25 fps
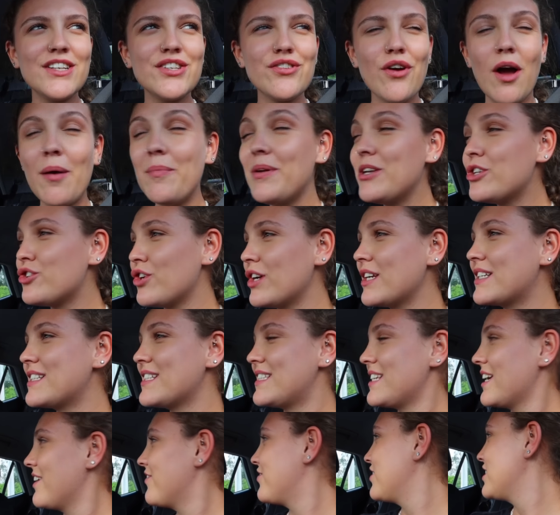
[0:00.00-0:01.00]
So I'm intrigued to
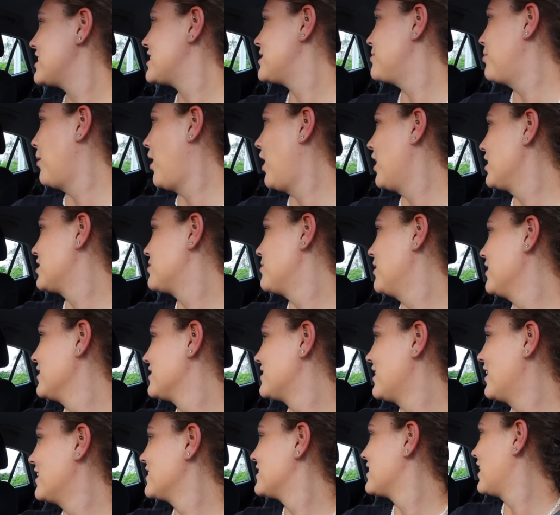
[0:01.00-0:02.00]
see if this spa
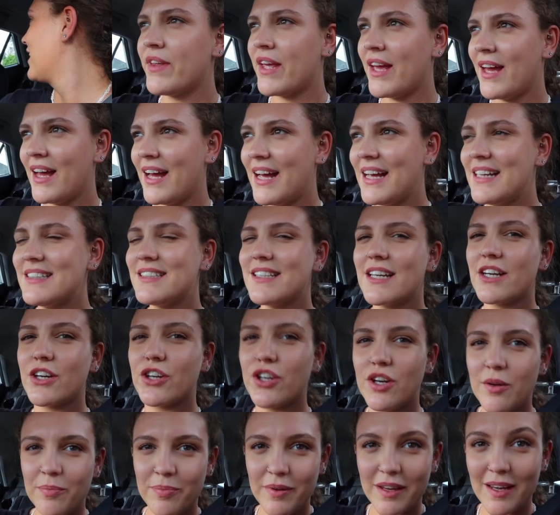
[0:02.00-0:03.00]
smells nice. Like, is it
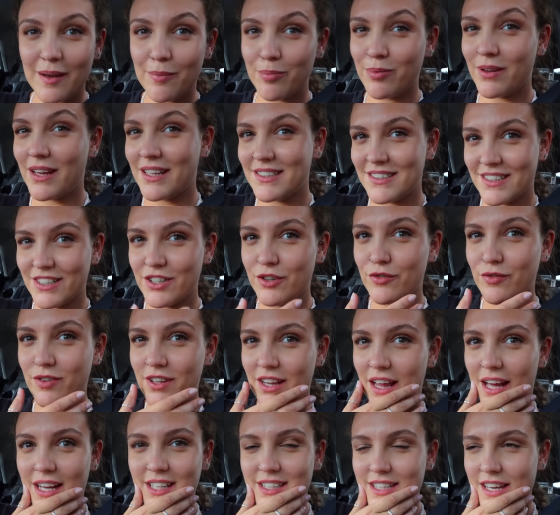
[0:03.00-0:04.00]
gonna be a pleasant and
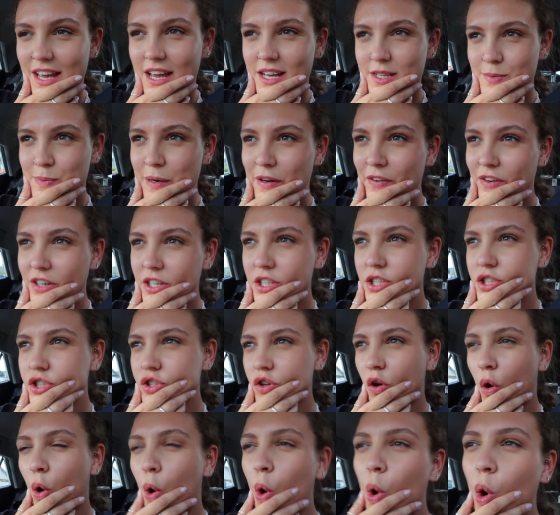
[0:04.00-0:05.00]
relaxing
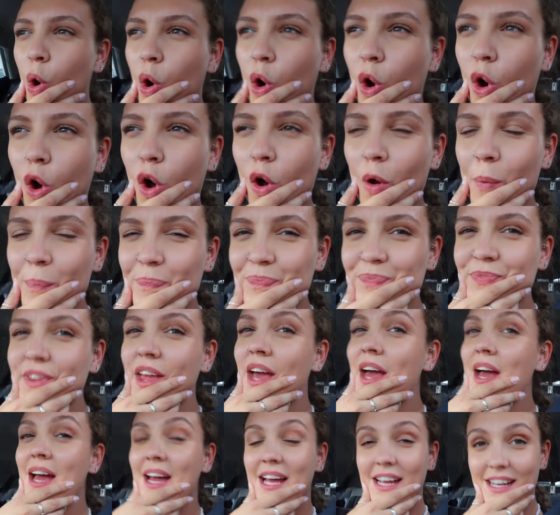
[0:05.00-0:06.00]
experience, or
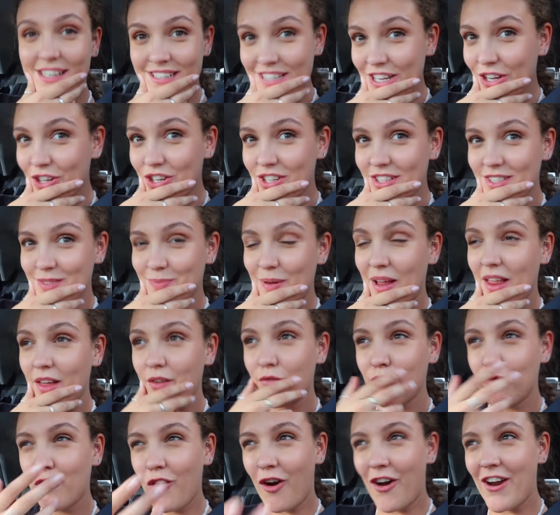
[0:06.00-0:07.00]
is it gonna smell
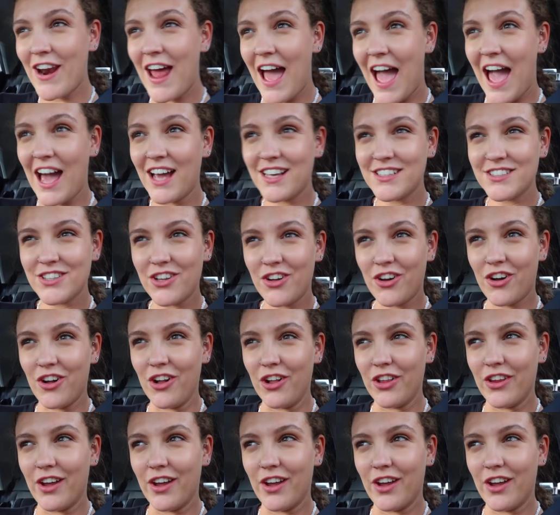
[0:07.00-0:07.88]
of rotten eggs the whole